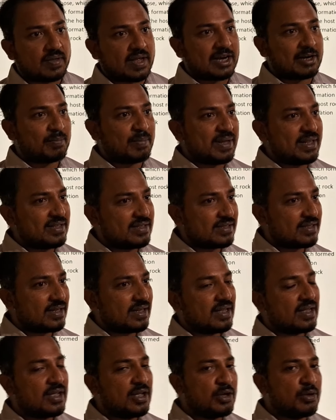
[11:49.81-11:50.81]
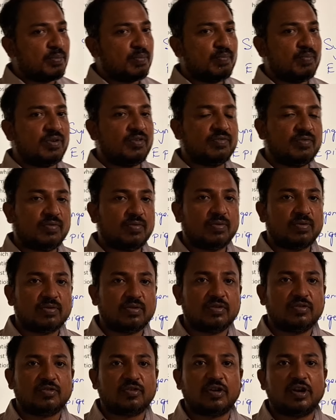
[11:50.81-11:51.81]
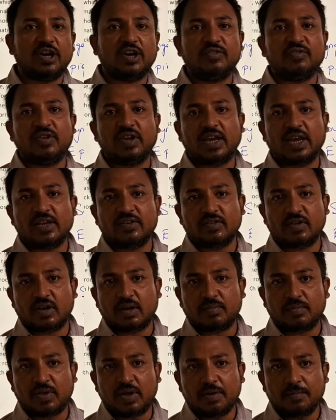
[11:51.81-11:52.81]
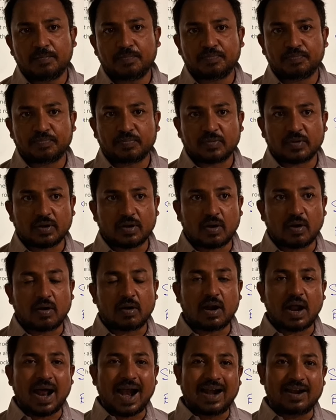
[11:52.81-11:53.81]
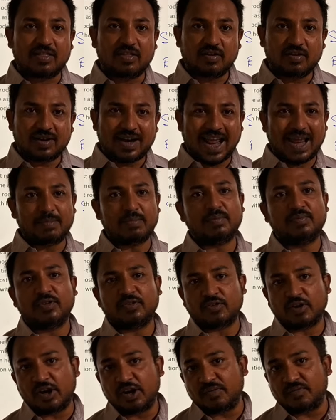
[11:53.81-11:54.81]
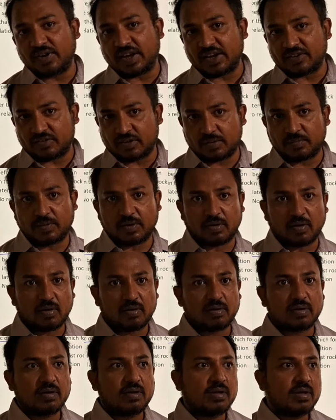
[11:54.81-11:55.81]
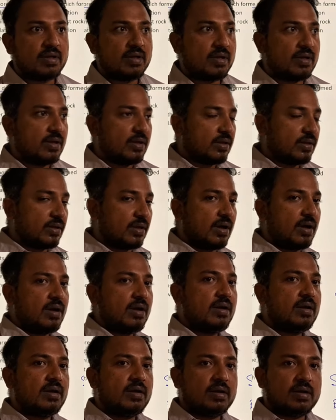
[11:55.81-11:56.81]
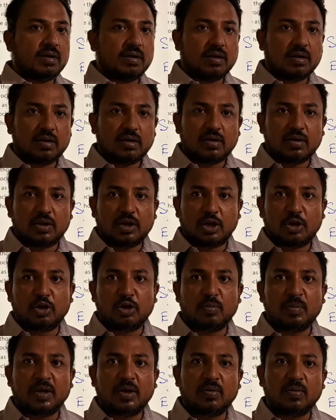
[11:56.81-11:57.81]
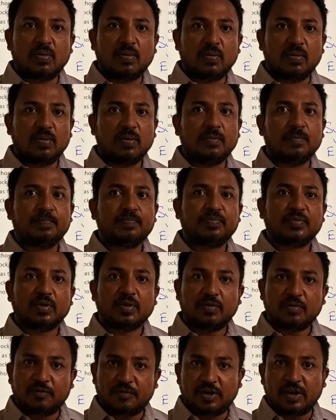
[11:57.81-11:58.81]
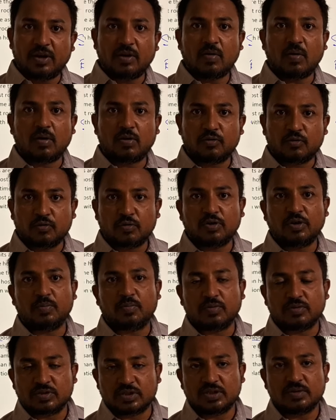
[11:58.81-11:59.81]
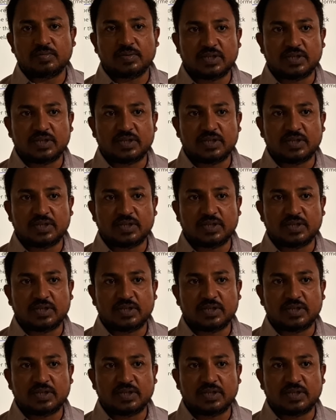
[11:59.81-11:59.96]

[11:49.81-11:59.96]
That means before the solidification of the, or at the time of the solidification of the rock, the economic ore will also deposit